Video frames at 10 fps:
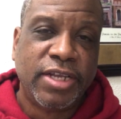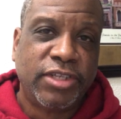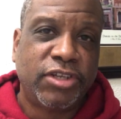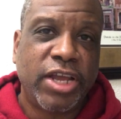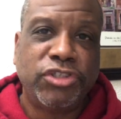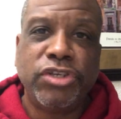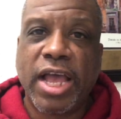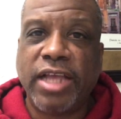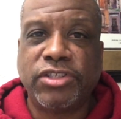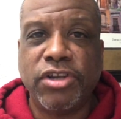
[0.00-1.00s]
So as you
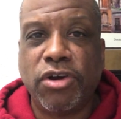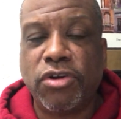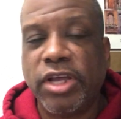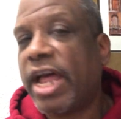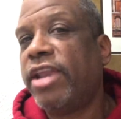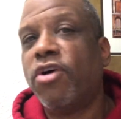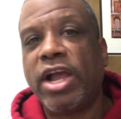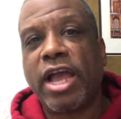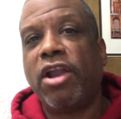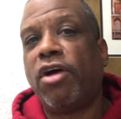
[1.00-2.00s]
guys know, and I know
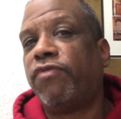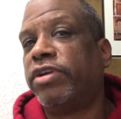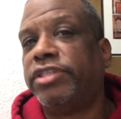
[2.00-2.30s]
I got off on